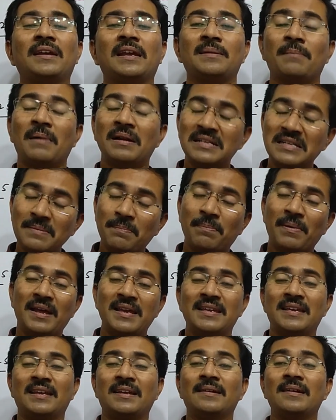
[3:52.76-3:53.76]
and
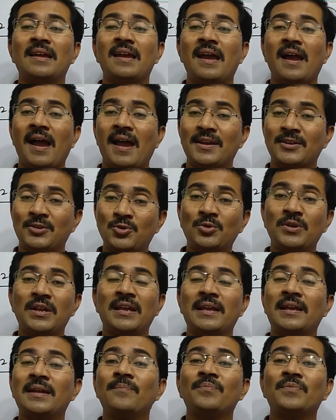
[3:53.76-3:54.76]
multiplying. And
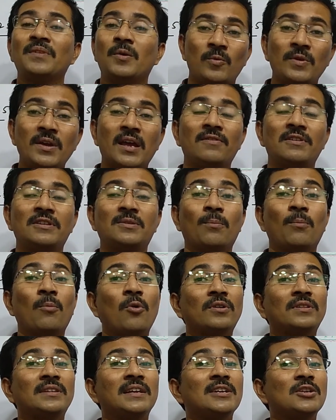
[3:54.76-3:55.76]
today we are with
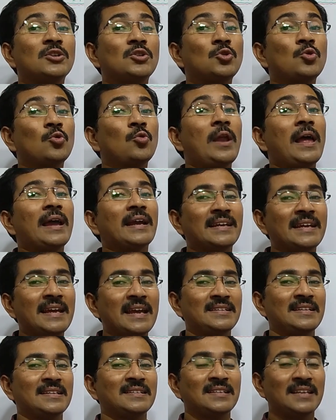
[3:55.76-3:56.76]
more than 2 lakh
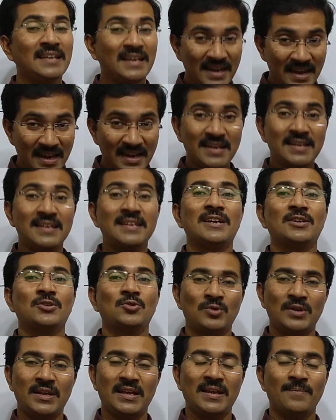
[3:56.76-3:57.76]
cases in India
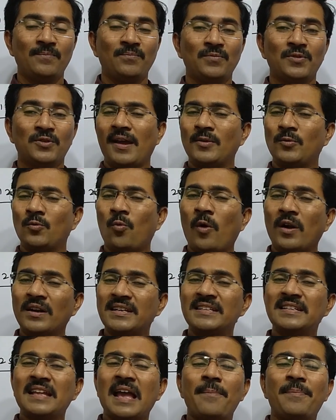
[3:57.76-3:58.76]
today. And
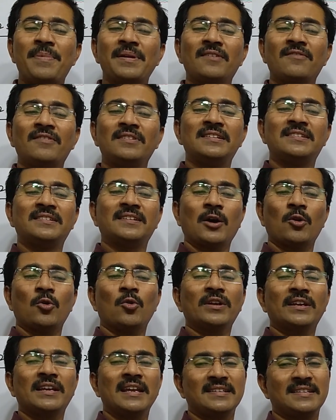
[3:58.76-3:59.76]
what is happening with these
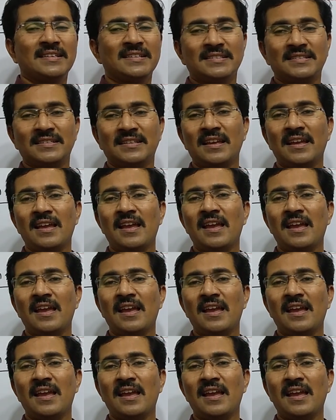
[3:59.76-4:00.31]
corona cases